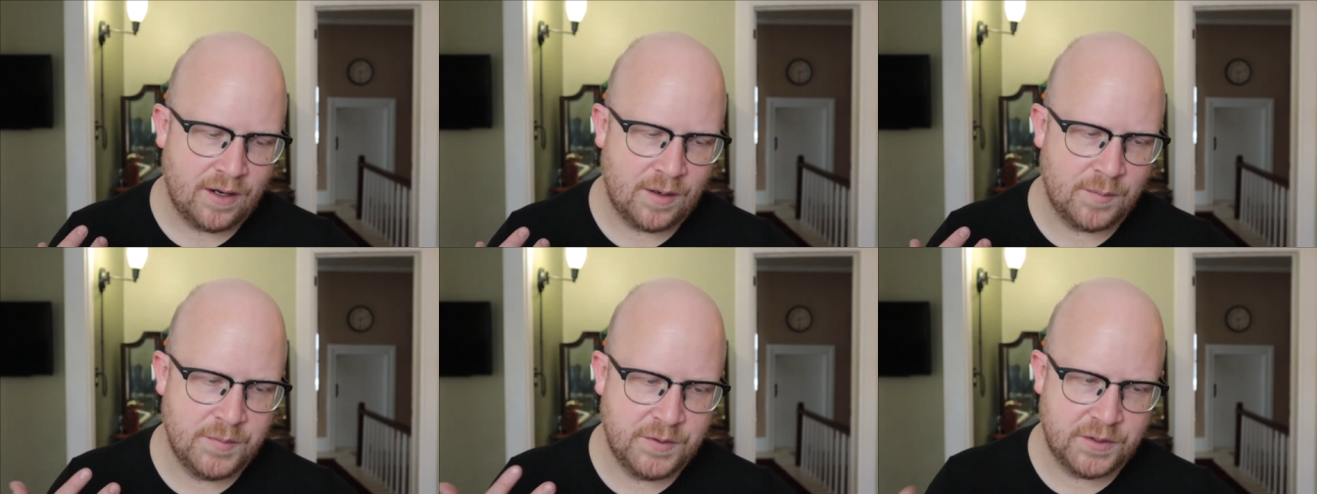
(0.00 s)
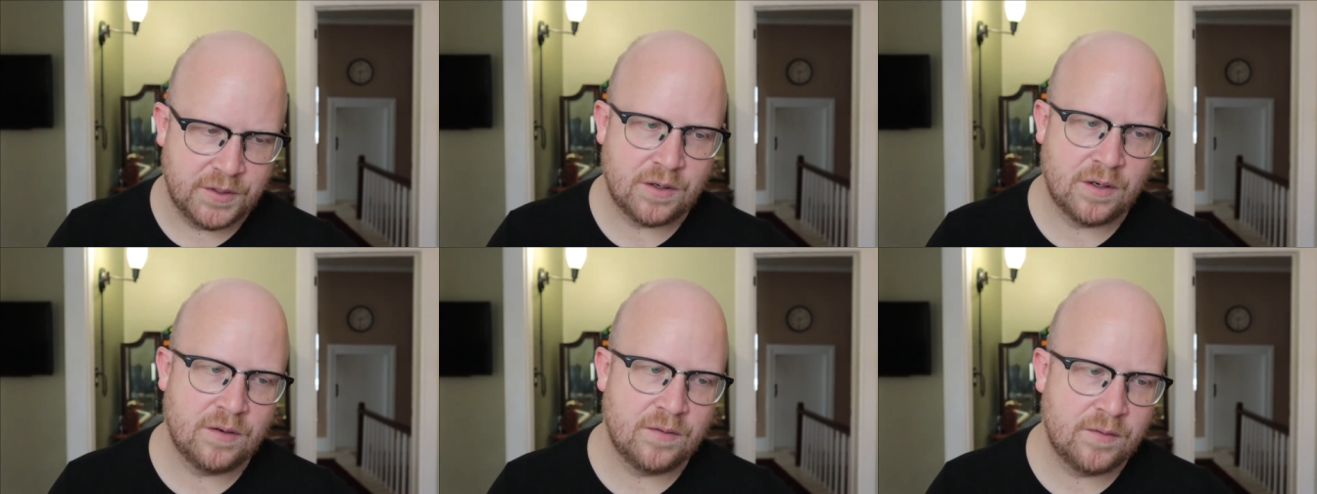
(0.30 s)

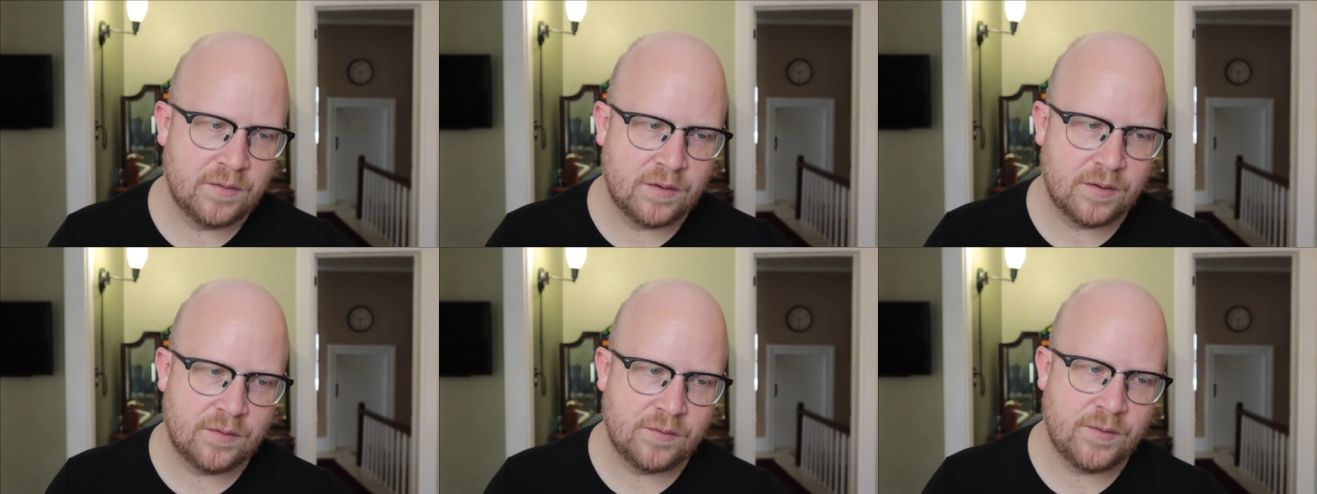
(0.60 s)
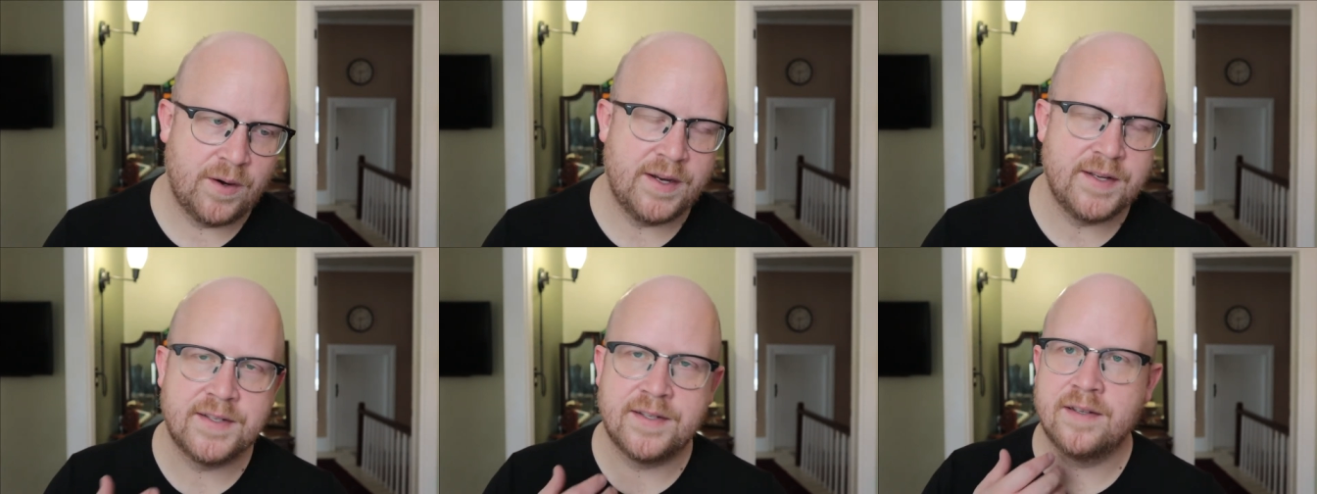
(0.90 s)
observed
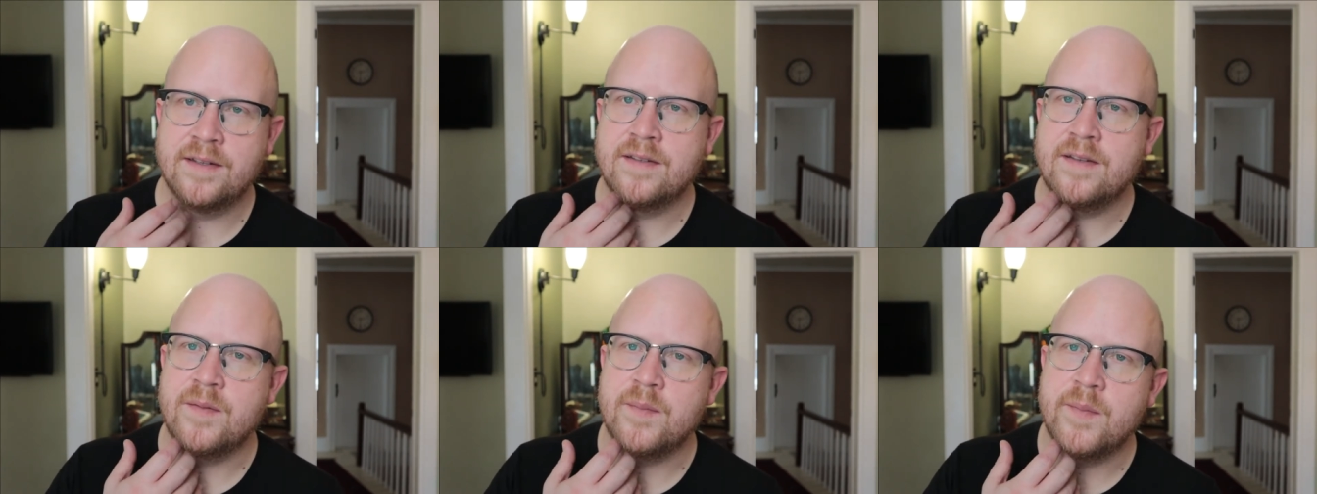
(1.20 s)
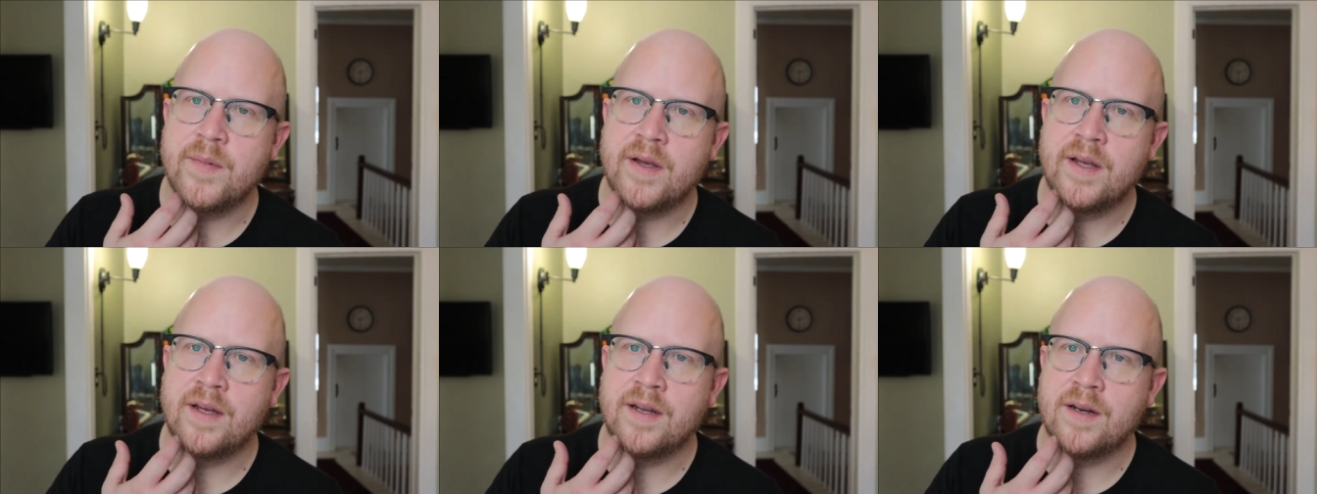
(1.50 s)

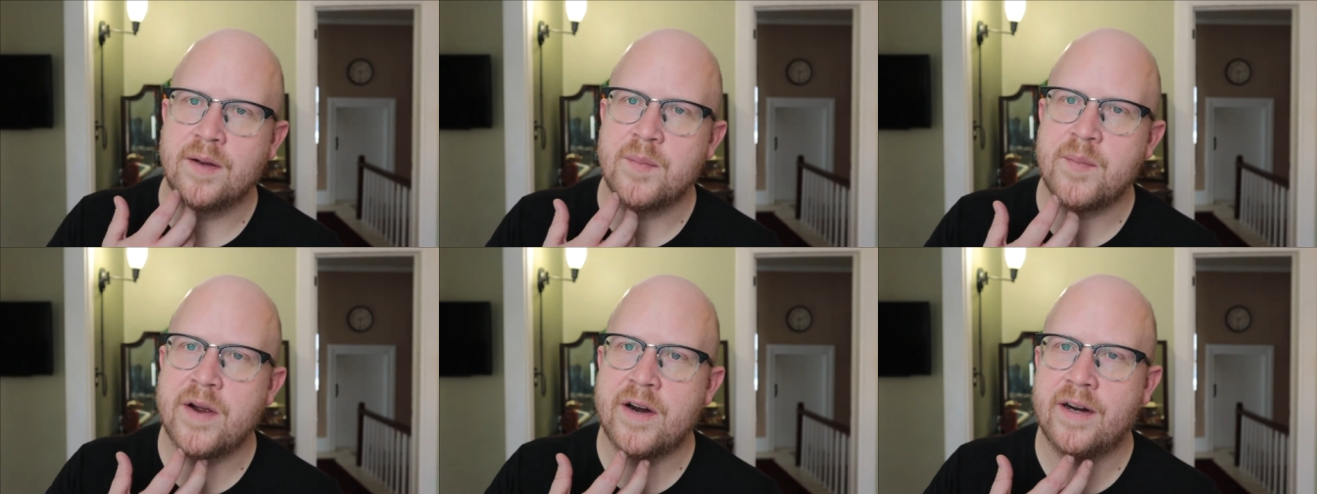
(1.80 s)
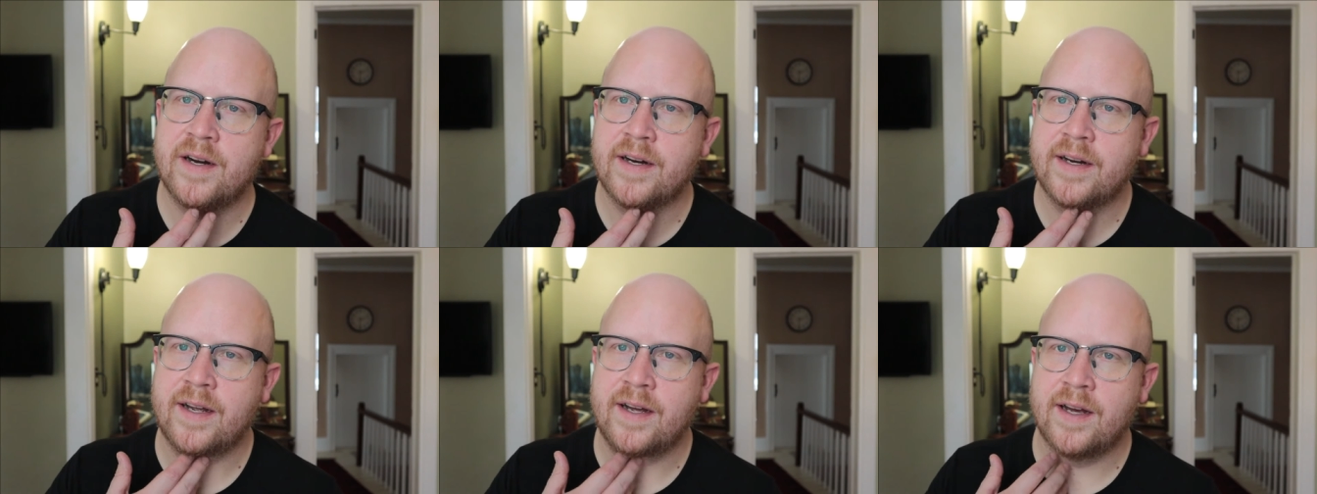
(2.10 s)
racism in
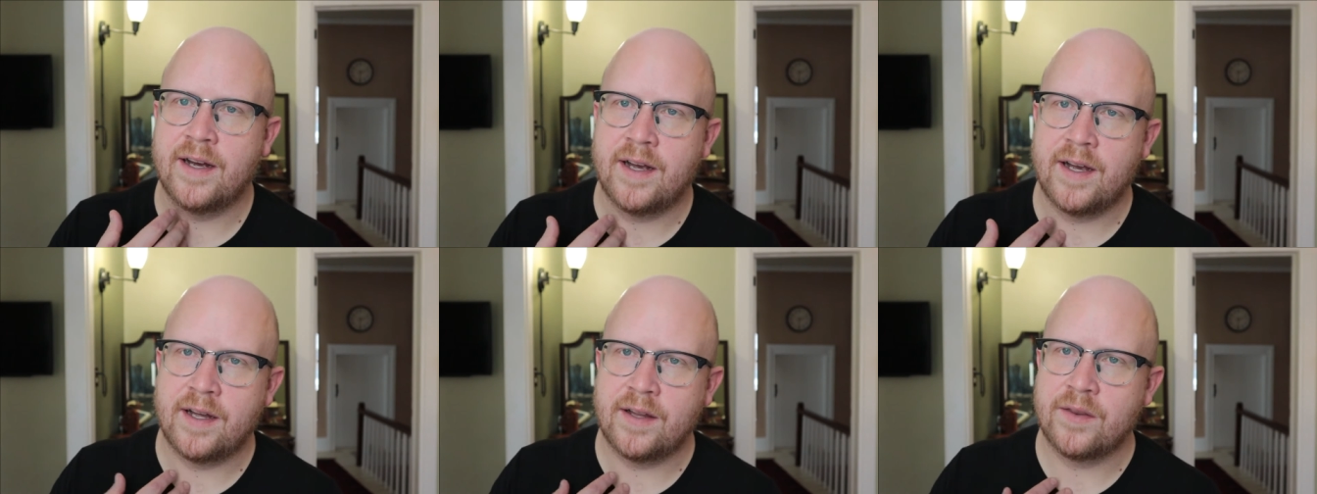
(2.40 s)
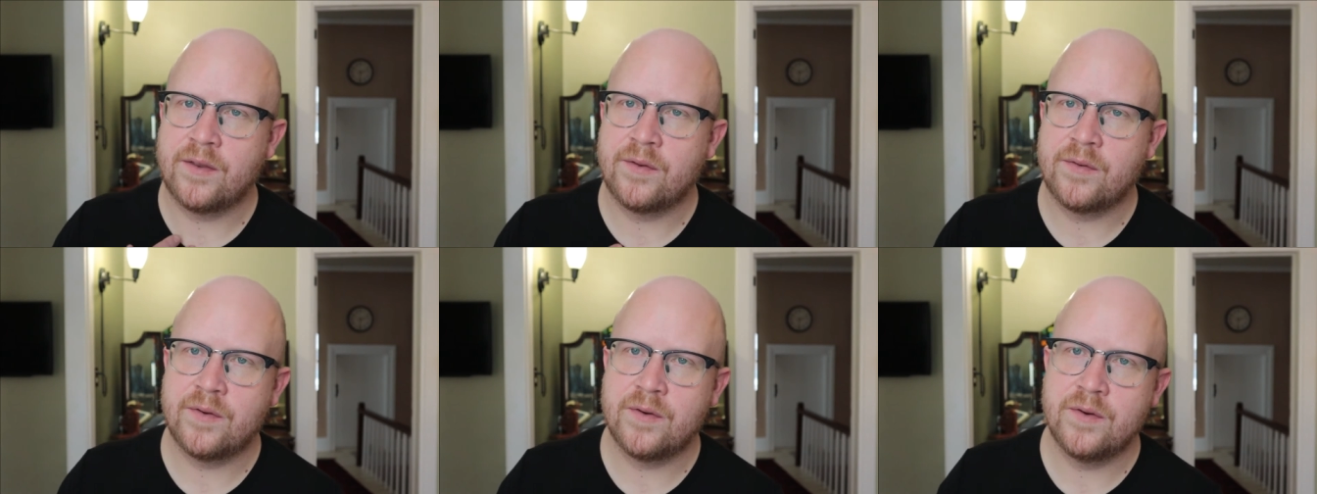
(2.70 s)
America
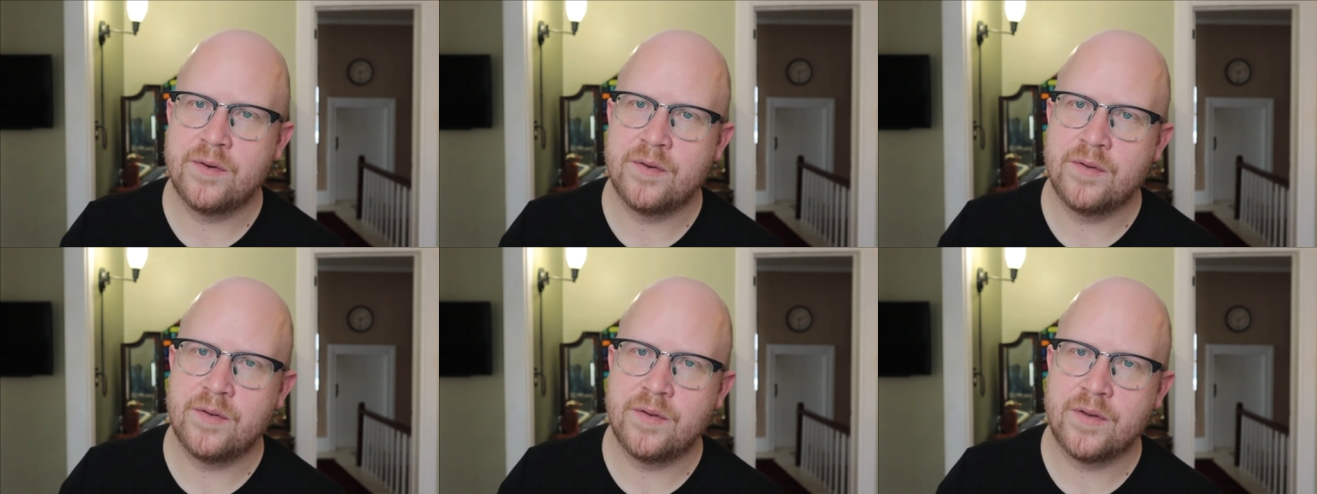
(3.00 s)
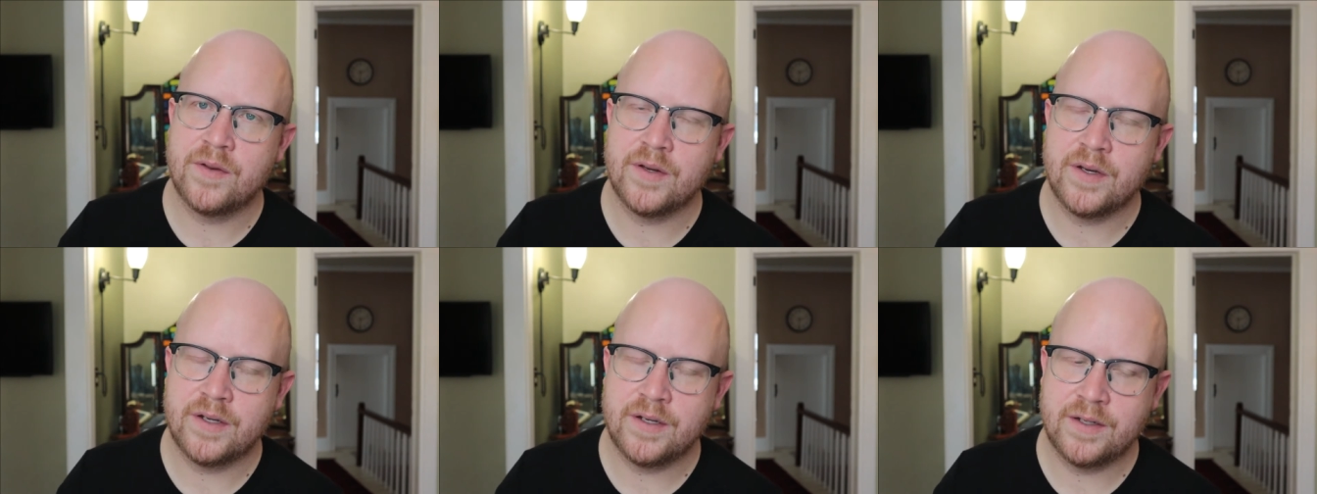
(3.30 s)
and through
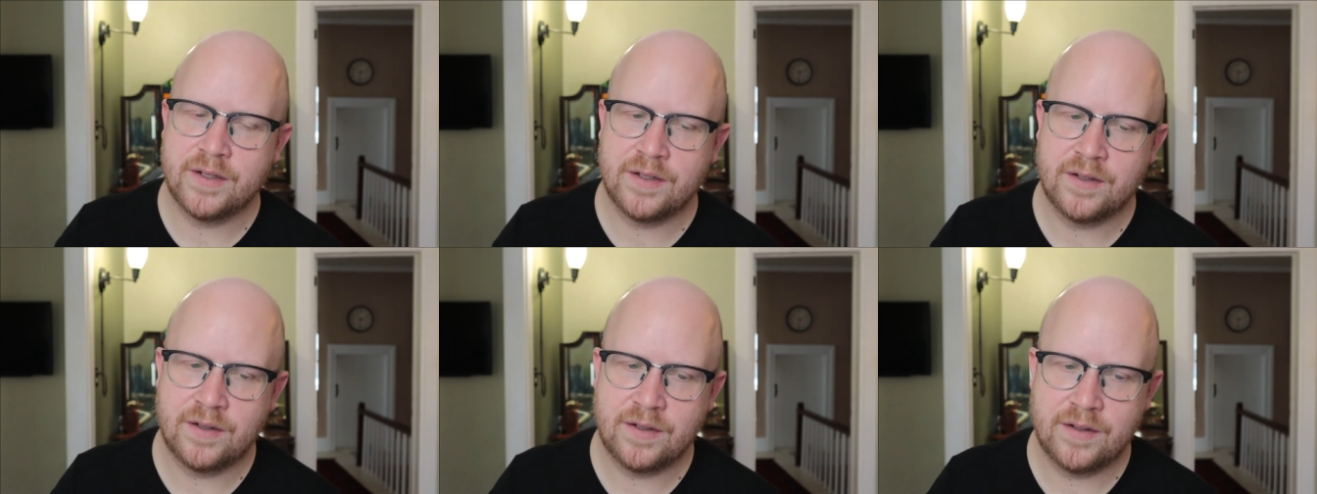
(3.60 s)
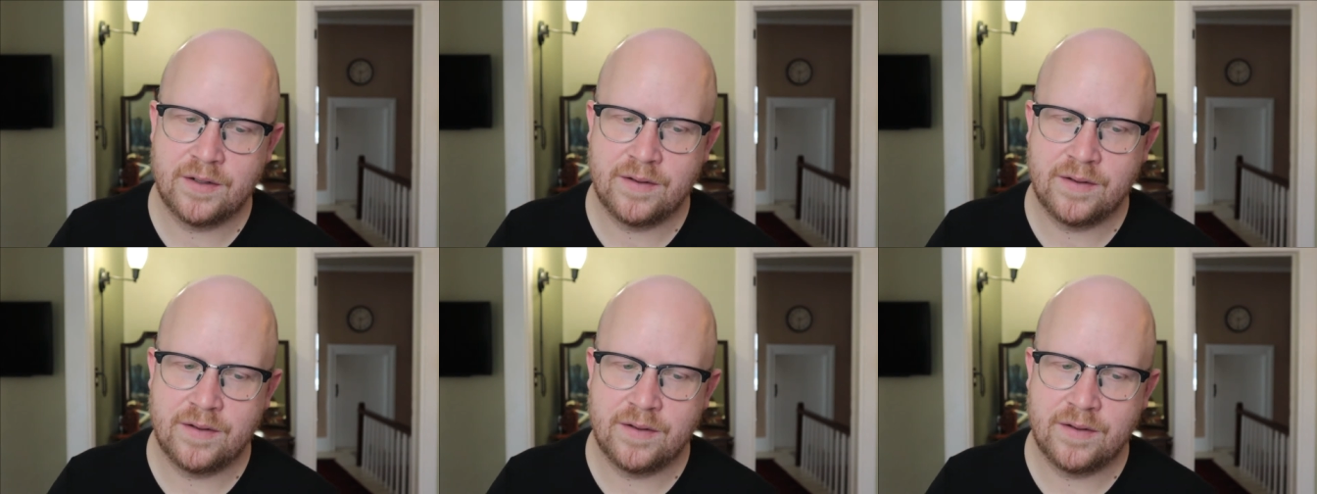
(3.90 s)
the